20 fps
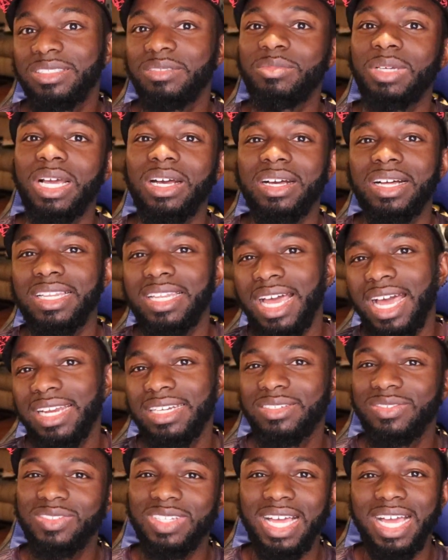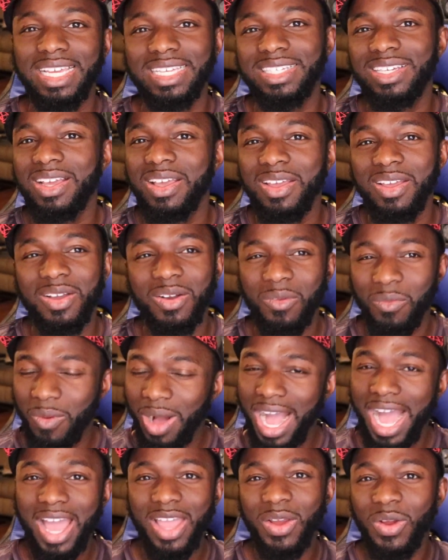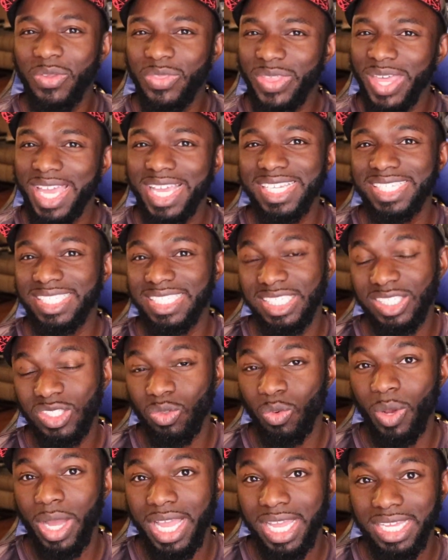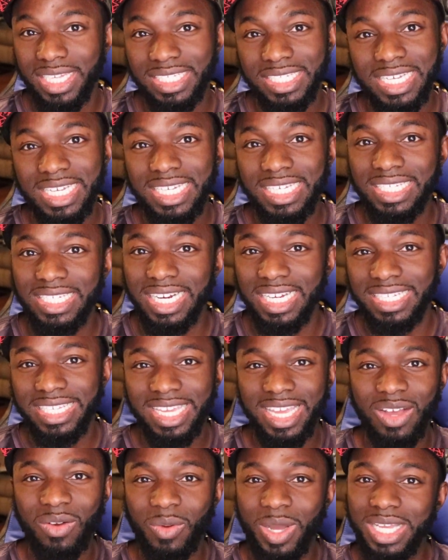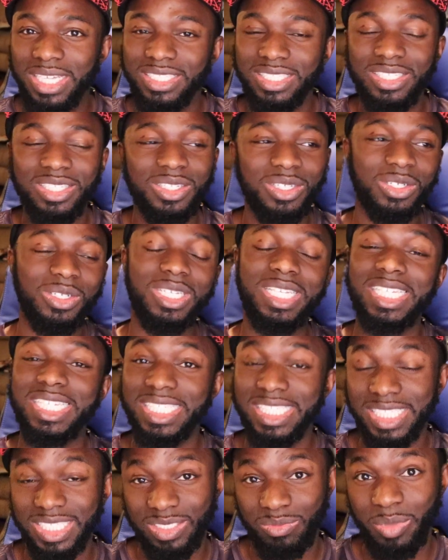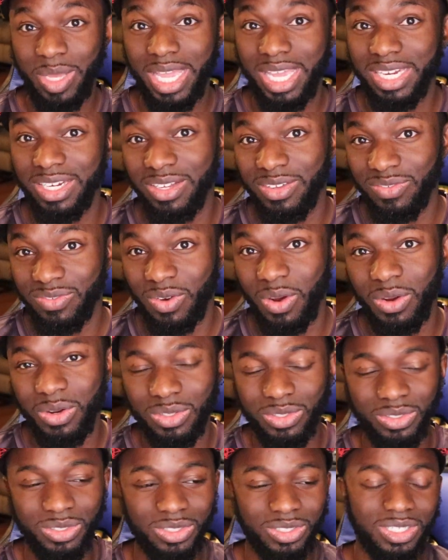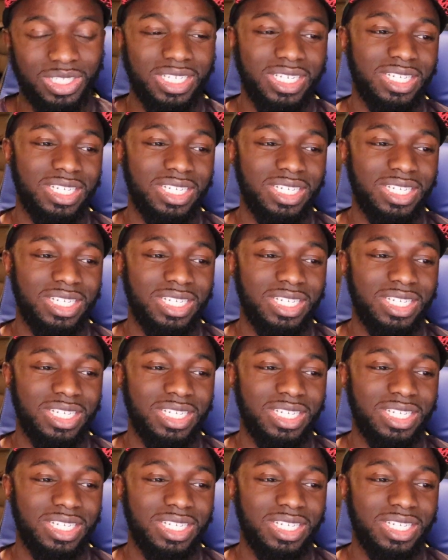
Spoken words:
about a lot of like, why are things this way? And I can't wait until it's expanded further.